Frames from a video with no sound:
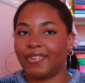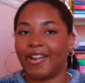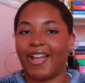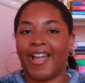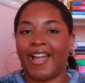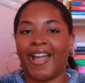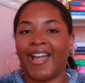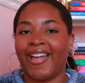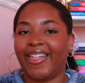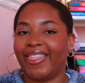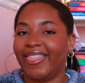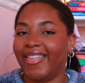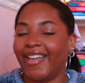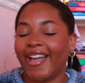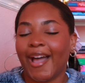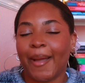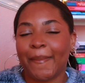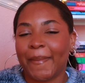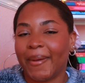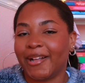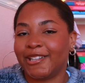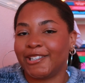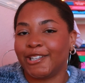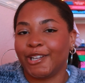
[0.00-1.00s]
I think I'm
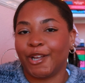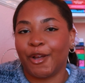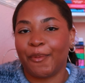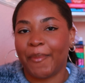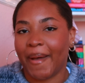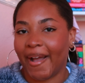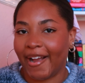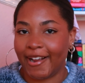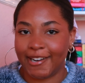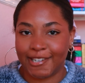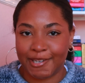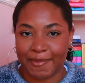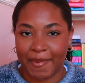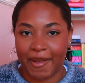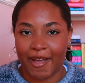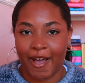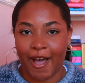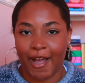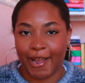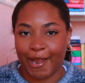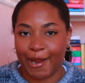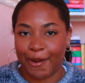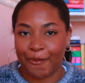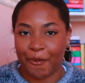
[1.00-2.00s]
about to go back into my
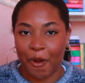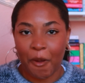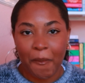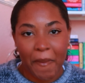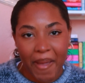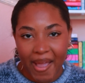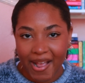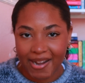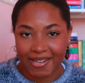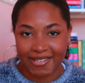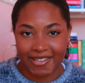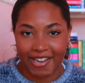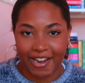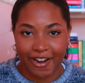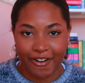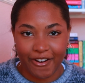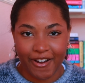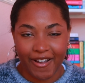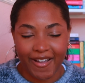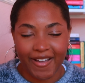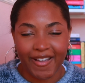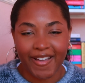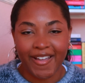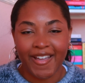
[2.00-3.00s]
hockey romance
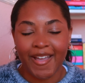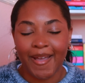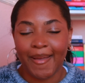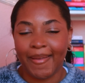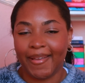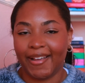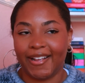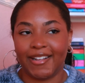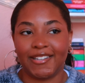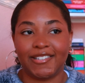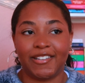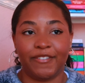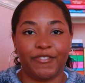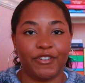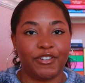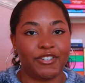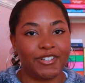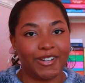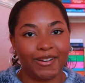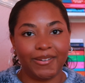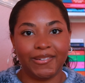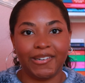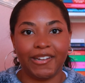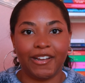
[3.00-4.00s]
era. Because if you
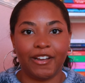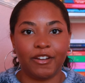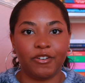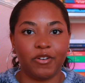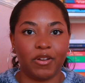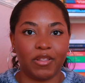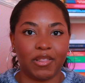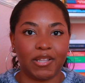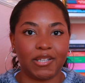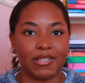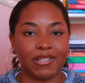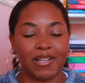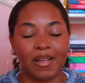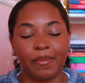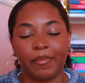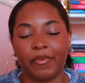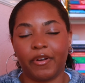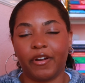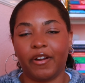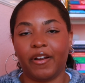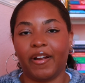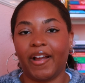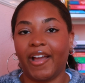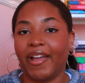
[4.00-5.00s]
don't know, during the
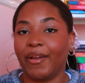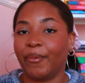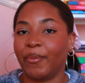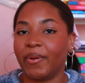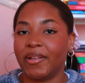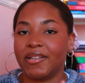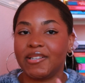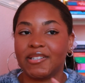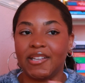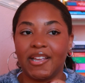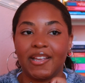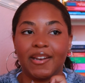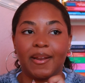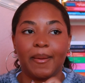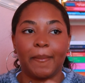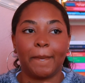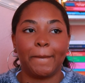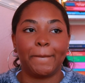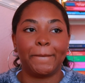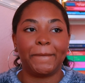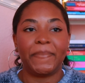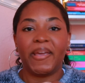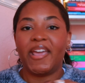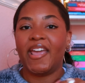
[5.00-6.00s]
summer I was in a
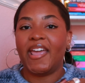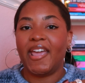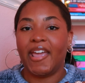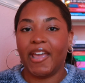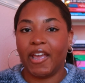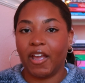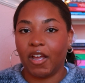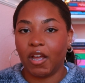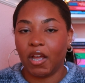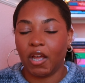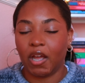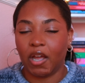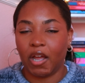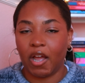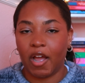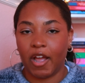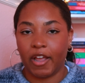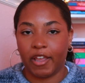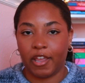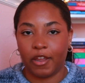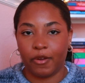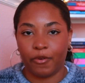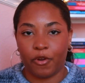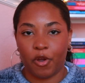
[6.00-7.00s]
big
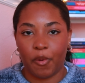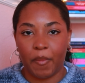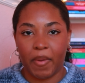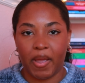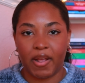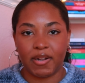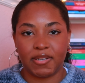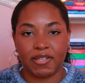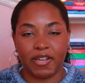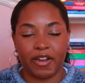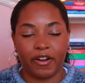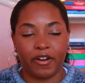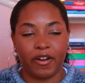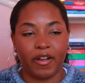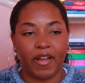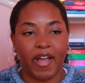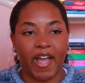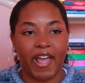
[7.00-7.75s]
hockey romance era.